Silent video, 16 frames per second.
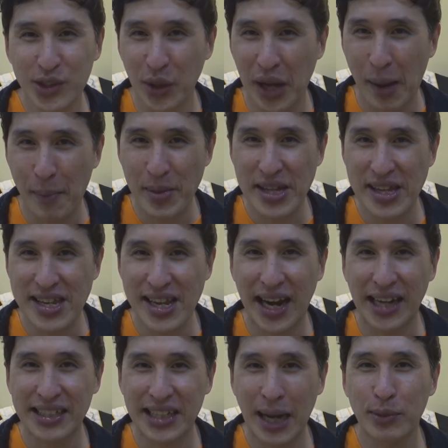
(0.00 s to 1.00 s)
your
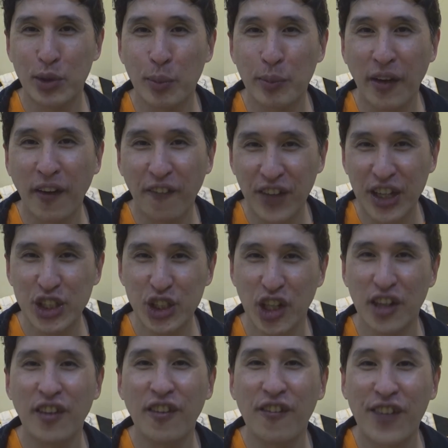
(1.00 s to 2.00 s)
MBTI type to be
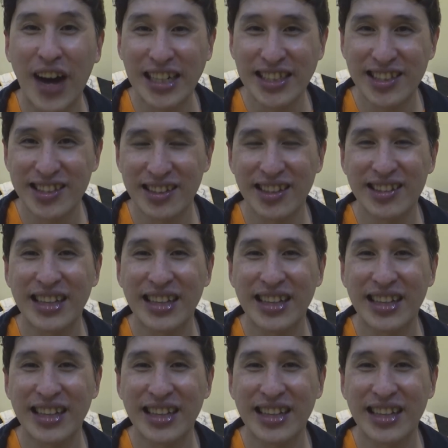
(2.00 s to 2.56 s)
featured faster